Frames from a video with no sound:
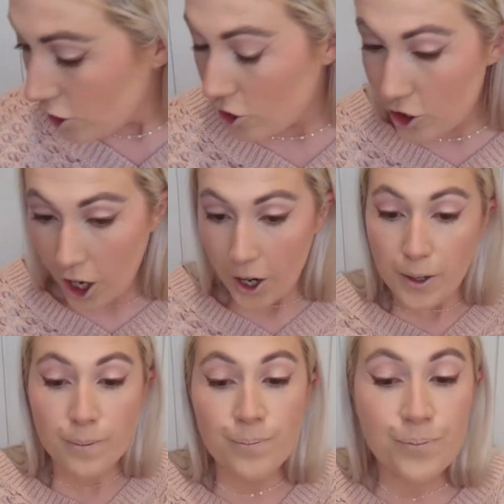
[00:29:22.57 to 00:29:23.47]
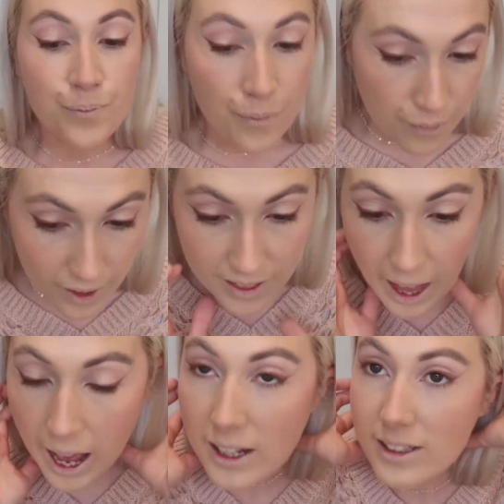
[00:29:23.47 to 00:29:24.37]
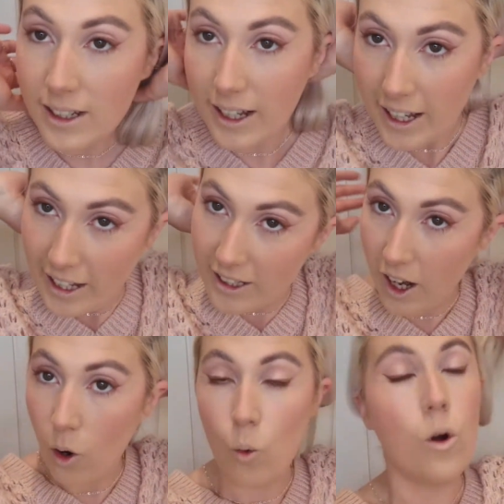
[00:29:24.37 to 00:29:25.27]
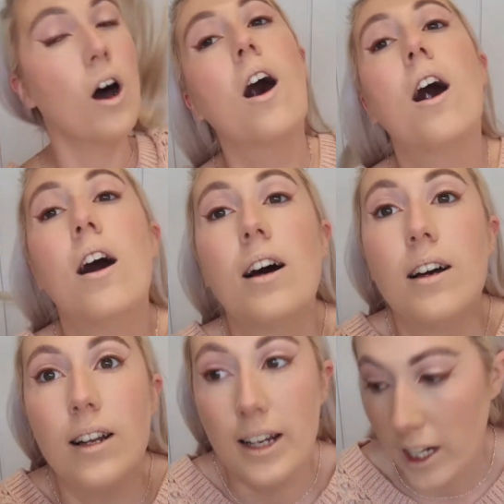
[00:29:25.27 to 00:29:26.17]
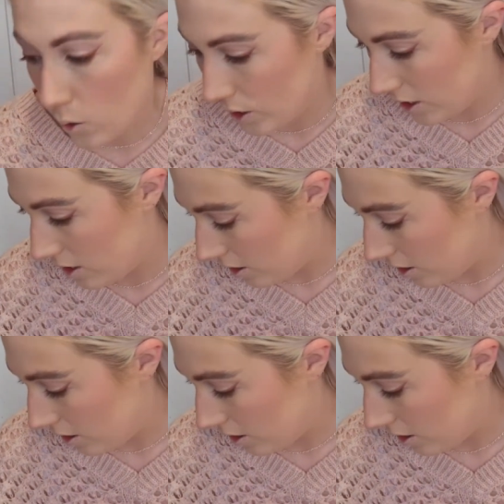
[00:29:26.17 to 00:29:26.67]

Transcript: So that is all our liquids